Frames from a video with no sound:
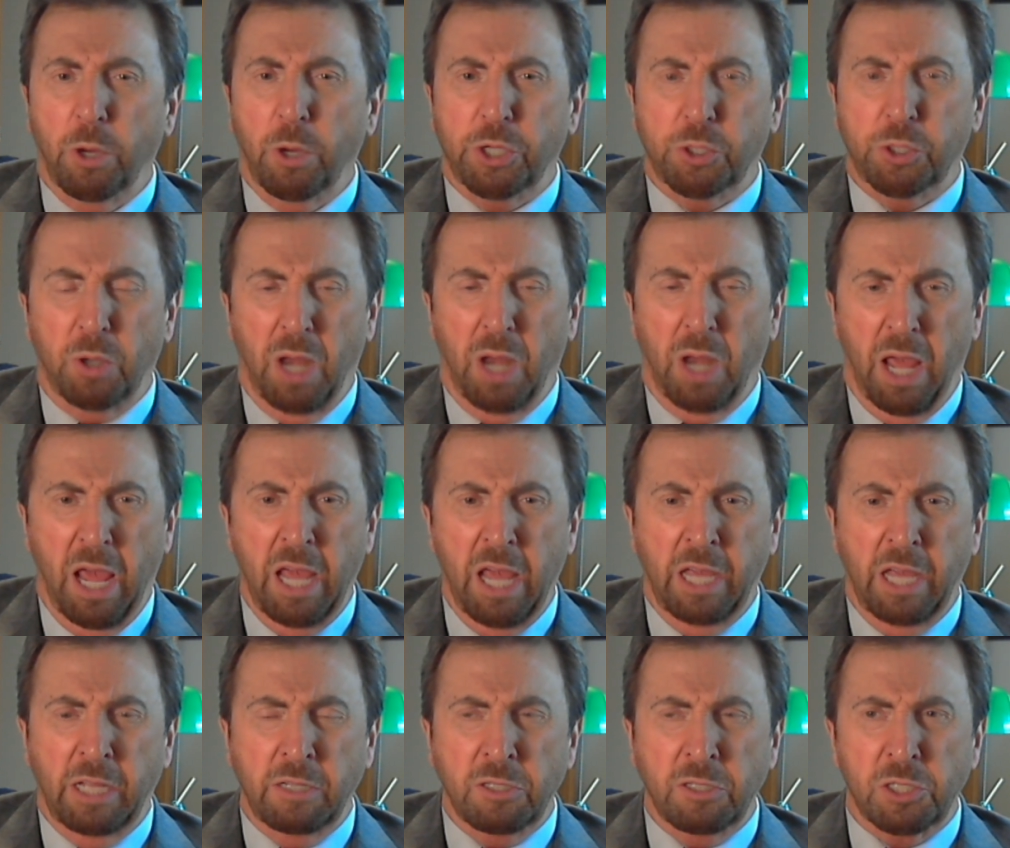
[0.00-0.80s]
Richard
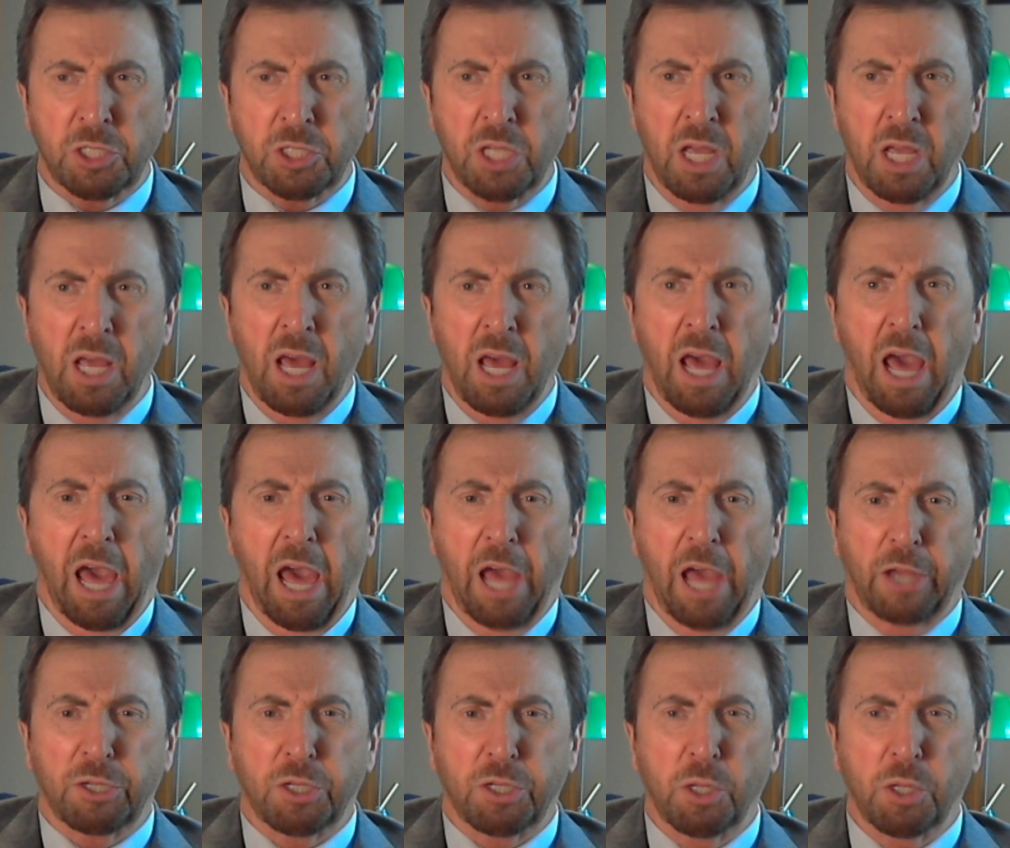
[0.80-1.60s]
Haynes,
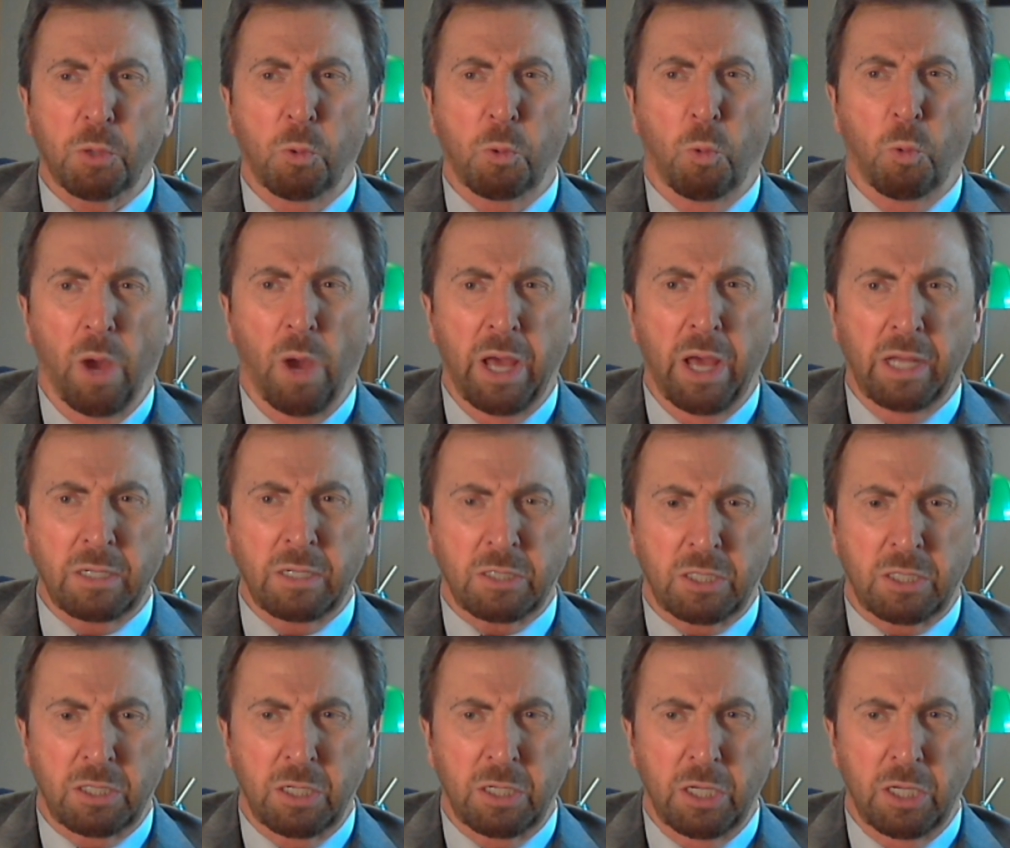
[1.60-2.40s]
actually
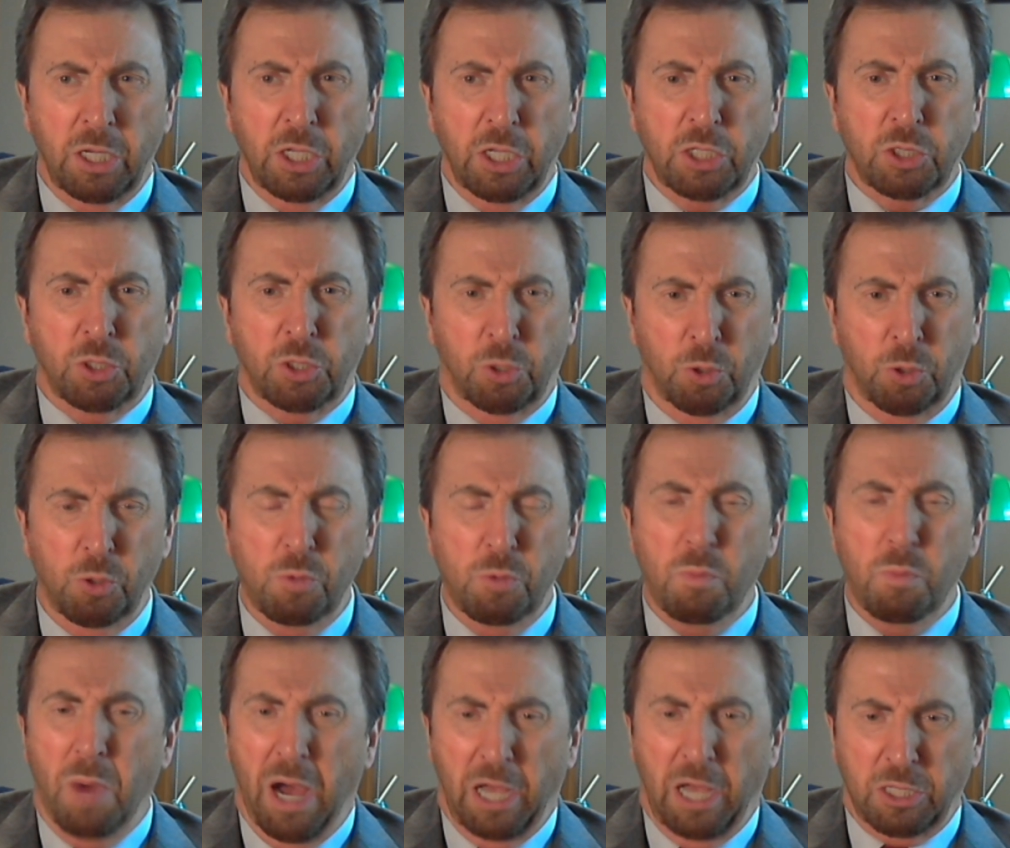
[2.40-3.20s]
went
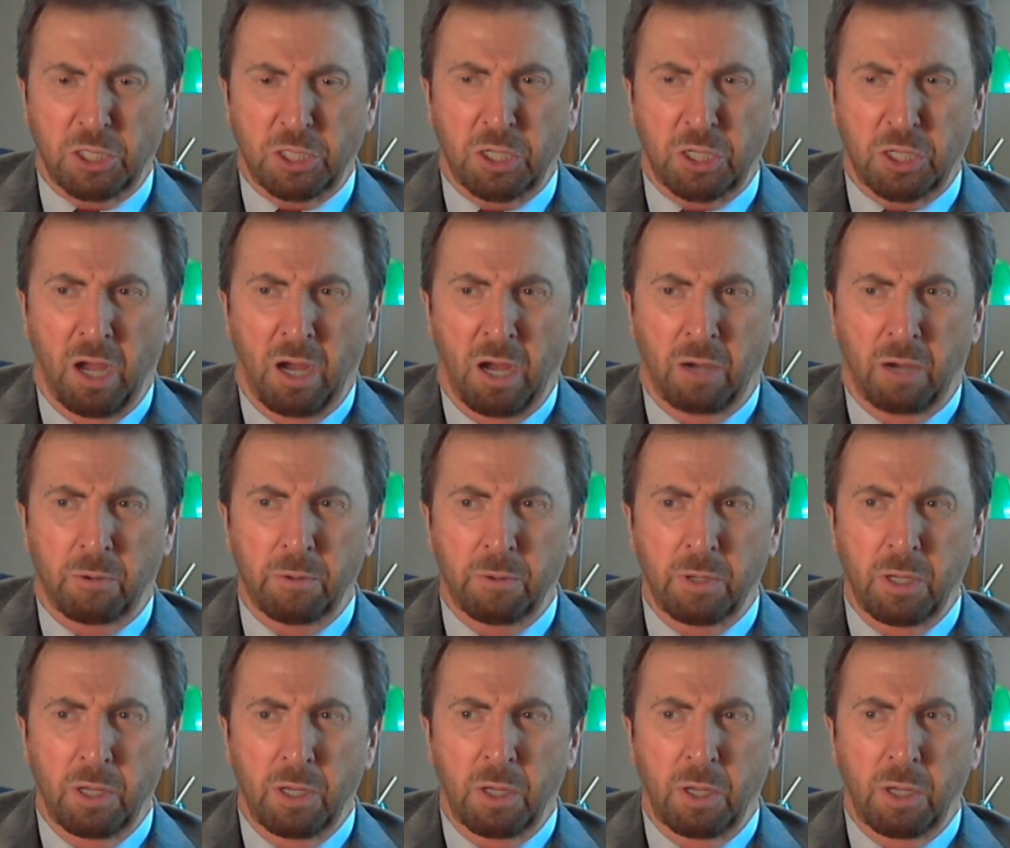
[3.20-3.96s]
to Moscow